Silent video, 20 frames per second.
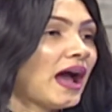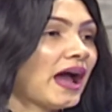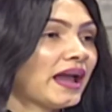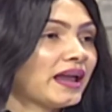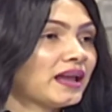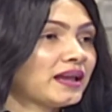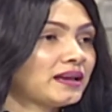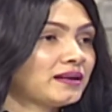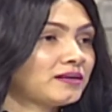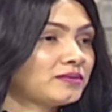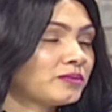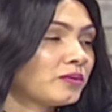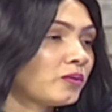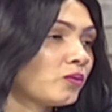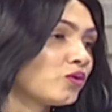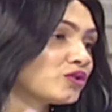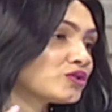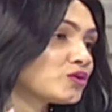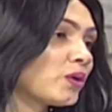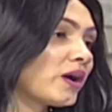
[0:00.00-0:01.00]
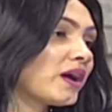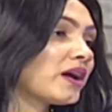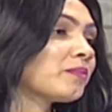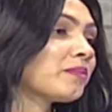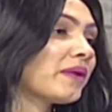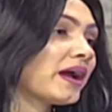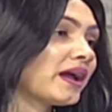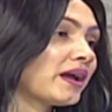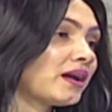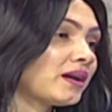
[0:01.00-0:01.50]
I was wearing
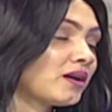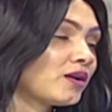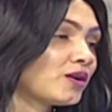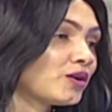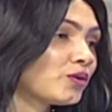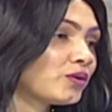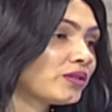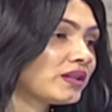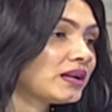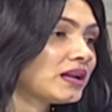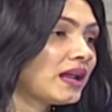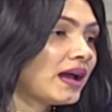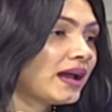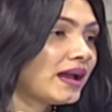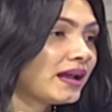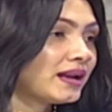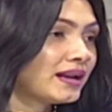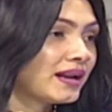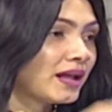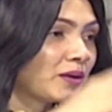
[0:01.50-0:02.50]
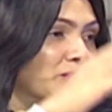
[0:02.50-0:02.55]
my clothing line and I